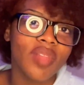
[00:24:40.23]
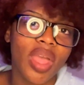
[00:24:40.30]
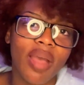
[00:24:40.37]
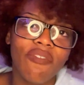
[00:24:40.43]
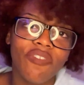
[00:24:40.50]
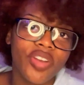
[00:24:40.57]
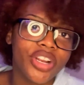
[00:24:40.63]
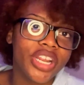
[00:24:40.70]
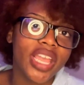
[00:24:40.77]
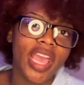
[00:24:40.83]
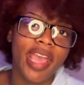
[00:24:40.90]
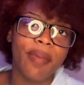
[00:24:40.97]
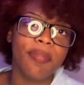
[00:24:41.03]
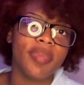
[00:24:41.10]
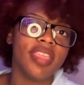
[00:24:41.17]
I'm very
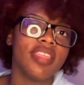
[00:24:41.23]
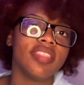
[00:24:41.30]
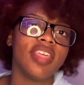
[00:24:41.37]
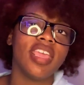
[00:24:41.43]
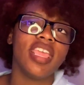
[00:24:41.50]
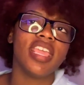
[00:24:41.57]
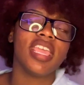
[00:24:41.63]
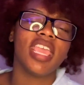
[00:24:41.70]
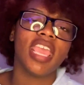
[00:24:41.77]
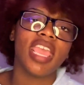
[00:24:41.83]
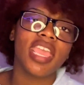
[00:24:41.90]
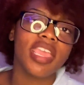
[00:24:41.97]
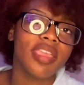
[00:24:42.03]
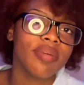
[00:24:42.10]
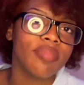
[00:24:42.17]
happy that he
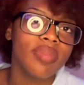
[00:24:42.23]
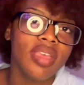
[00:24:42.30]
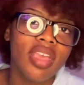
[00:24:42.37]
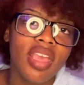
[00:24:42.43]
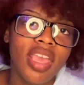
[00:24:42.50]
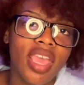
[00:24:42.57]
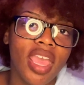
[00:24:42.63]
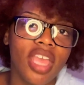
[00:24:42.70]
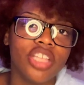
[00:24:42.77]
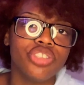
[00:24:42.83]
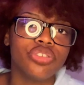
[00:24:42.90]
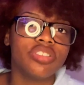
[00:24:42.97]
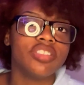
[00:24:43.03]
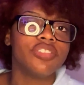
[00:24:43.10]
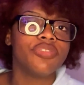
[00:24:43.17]
came and
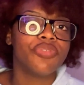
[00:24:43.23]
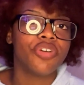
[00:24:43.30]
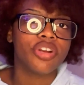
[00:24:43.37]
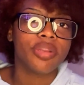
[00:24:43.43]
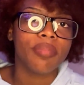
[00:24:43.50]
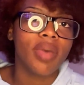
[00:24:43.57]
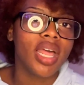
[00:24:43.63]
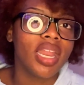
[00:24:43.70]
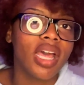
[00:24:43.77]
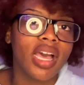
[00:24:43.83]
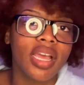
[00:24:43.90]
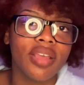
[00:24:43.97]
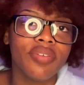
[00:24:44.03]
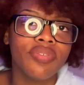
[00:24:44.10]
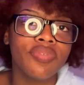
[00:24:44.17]
transformed my
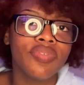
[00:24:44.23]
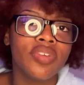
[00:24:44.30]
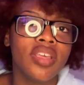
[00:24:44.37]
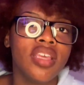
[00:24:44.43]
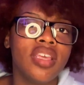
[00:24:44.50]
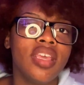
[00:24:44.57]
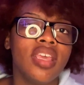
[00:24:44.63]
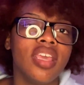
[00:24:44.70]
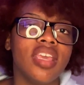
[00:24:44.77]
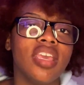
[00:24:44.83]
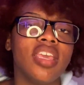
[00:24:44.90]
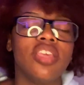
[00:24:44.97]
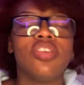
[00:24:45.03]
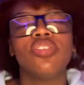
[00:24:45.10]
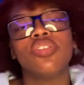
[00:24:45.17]
life. And you